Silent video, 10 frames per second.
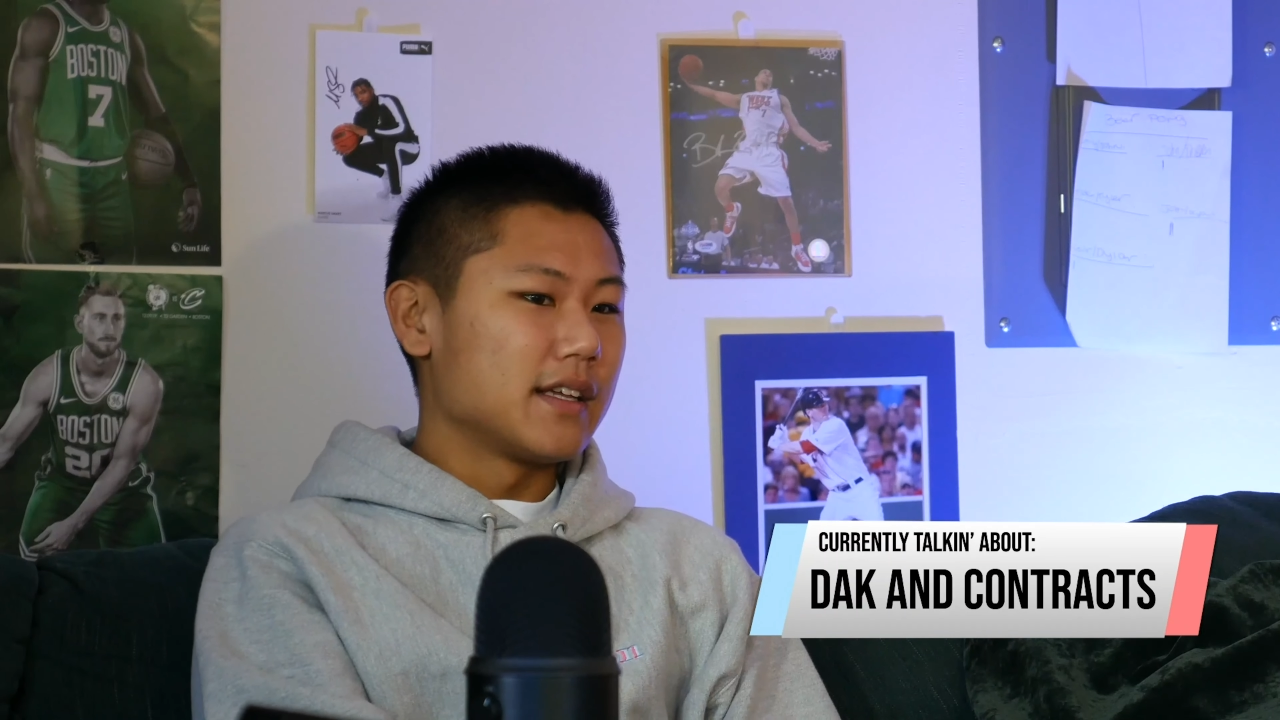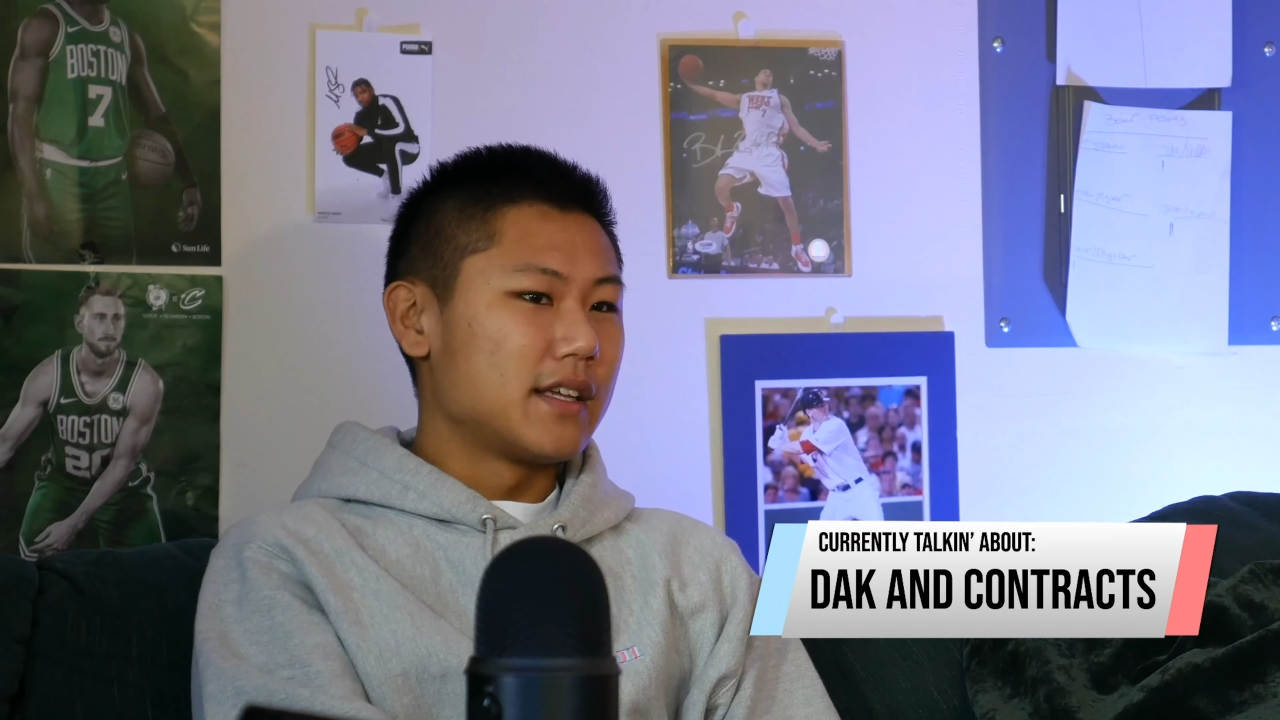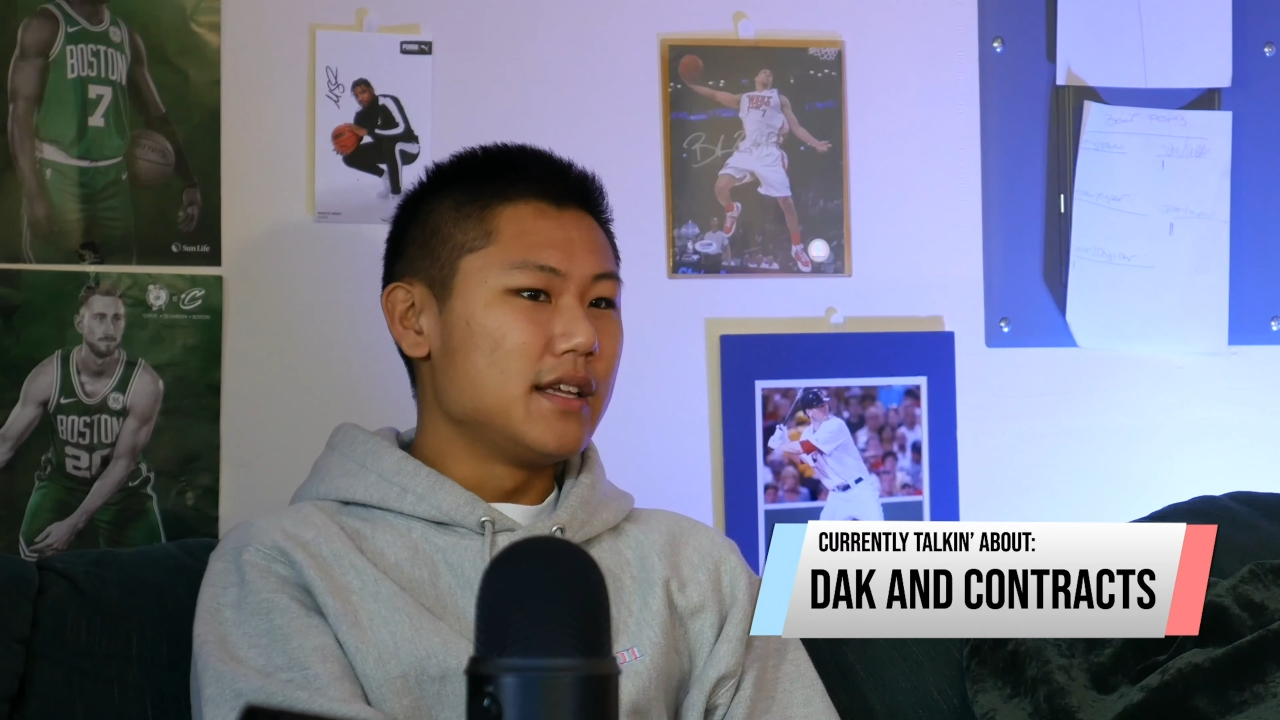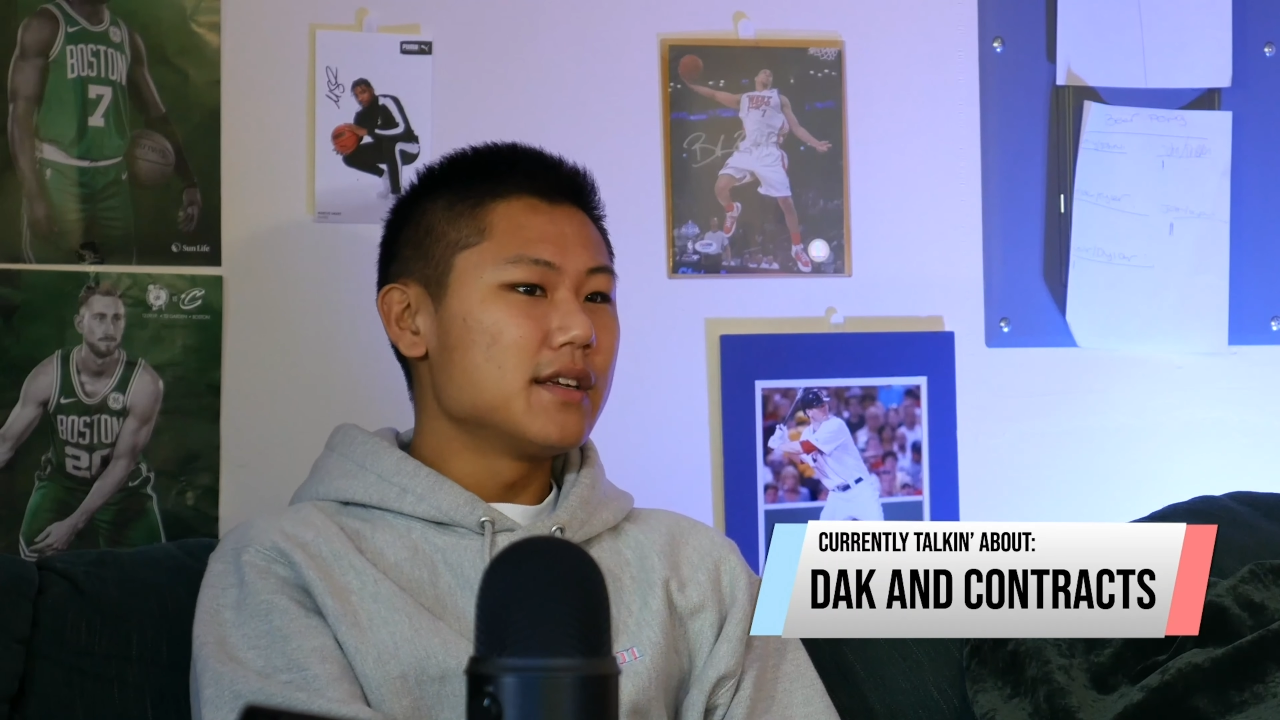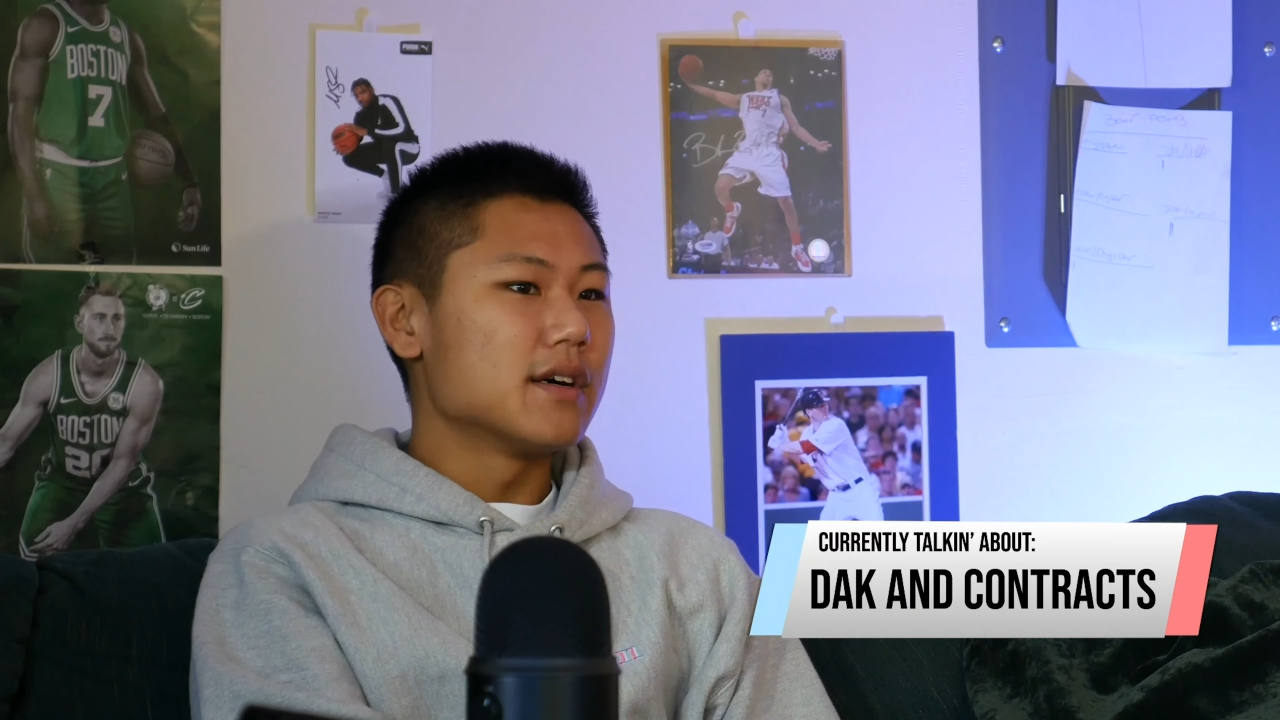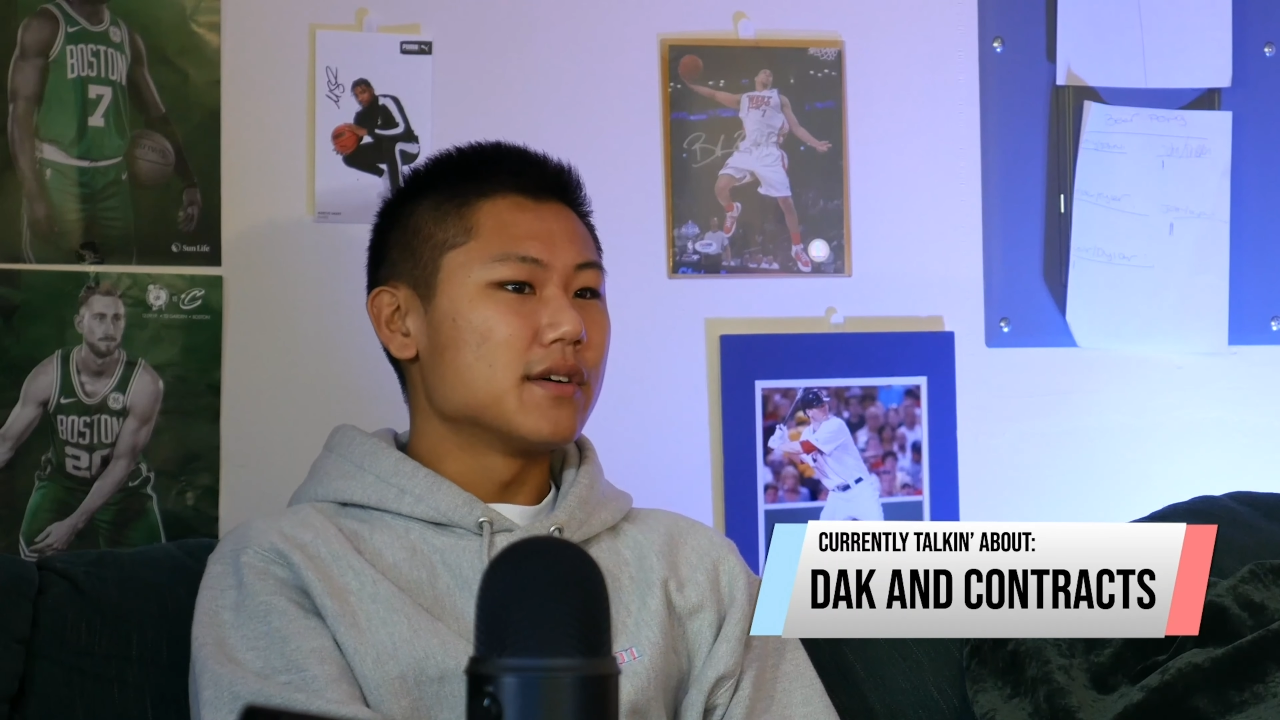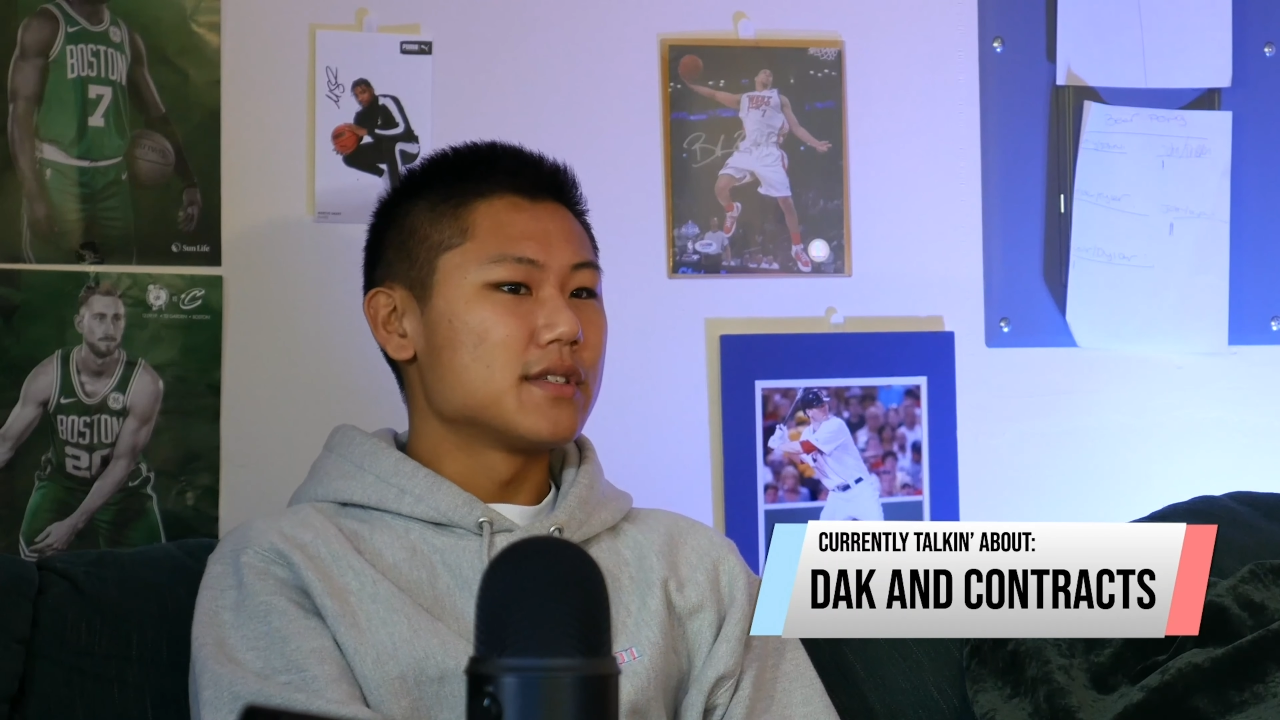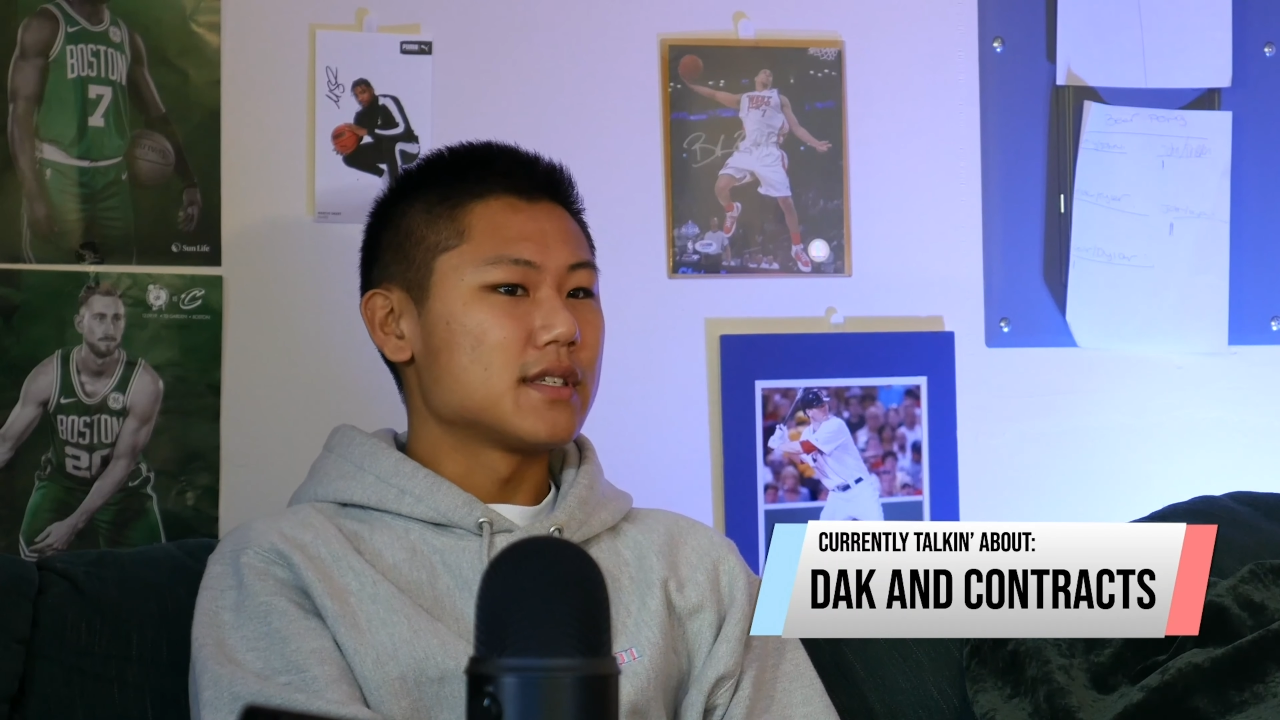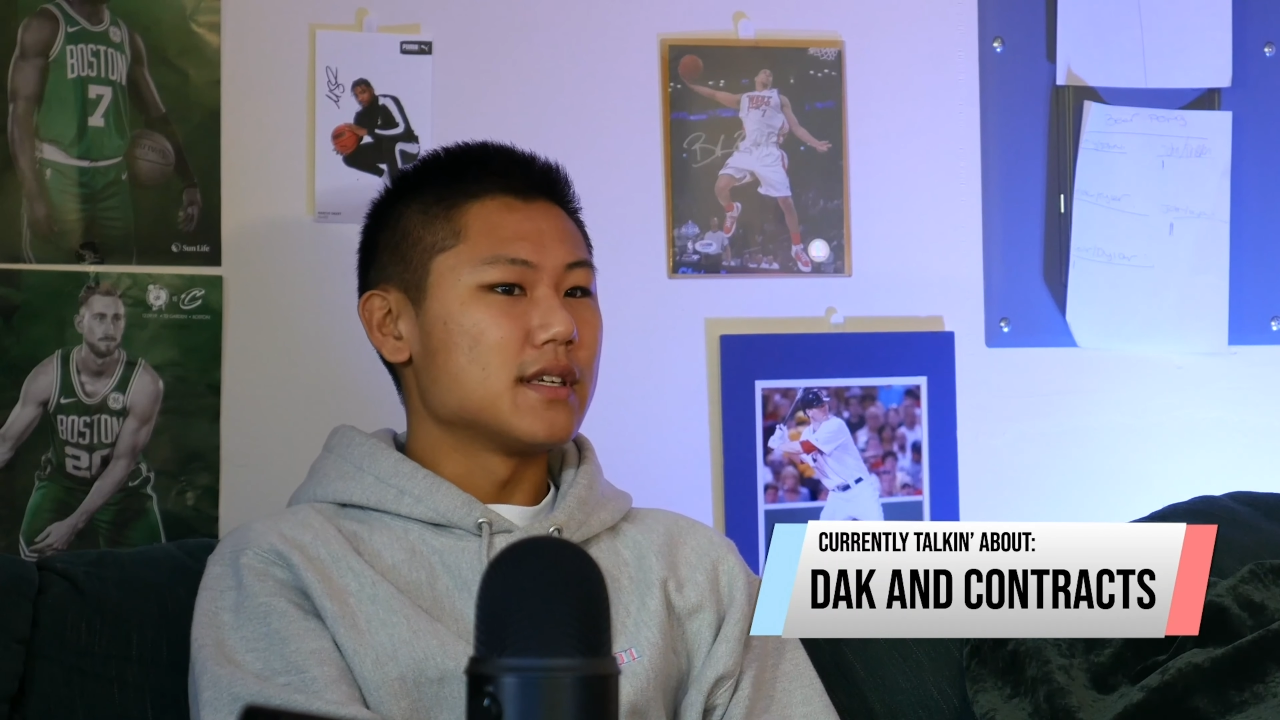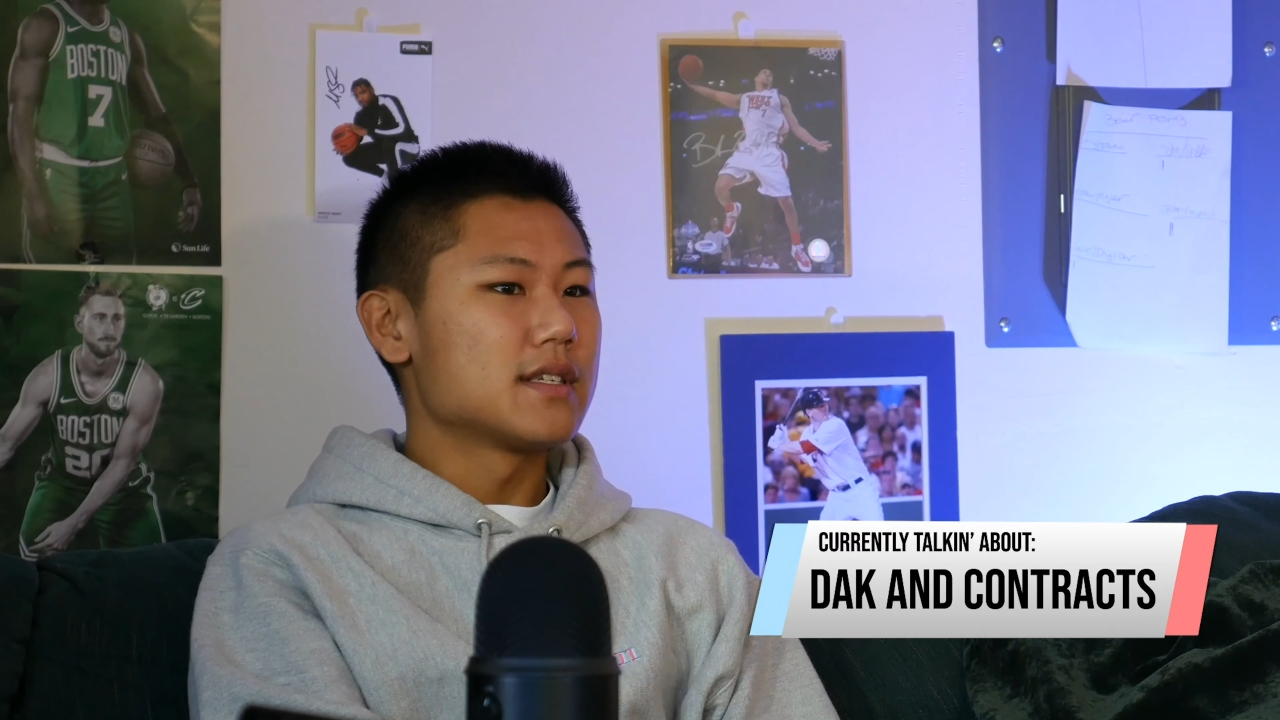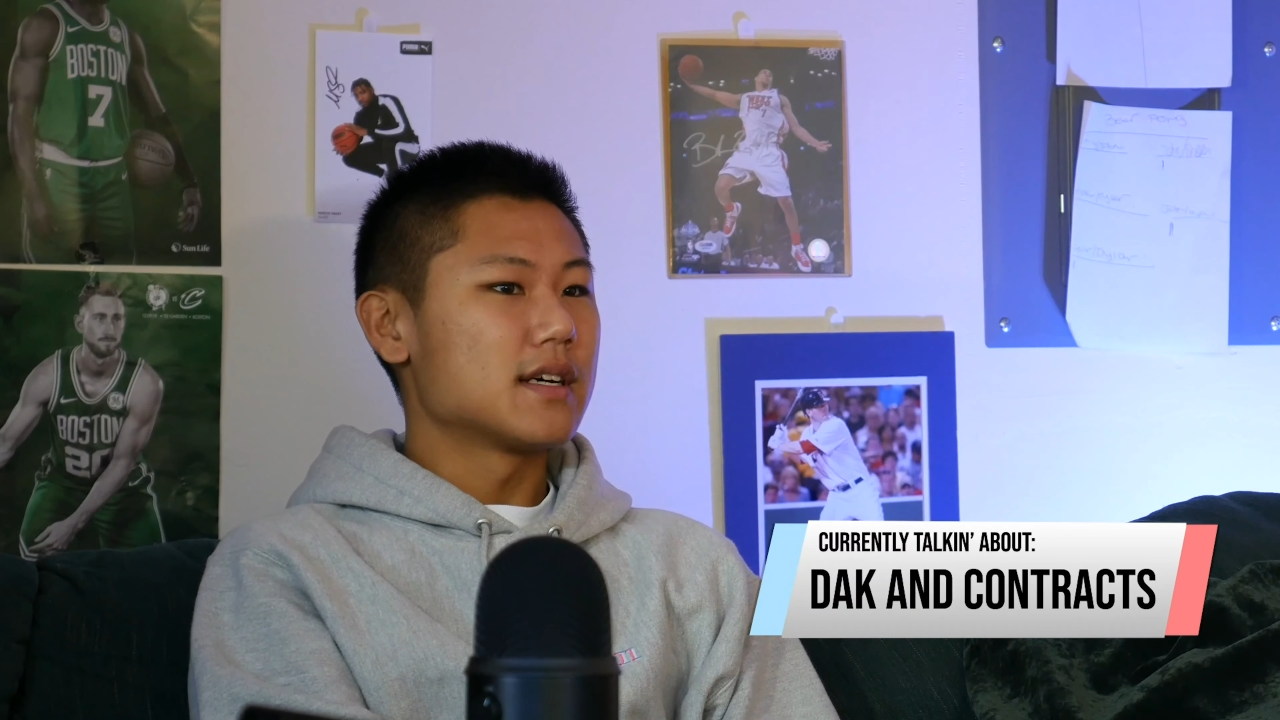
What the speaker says: he knows he's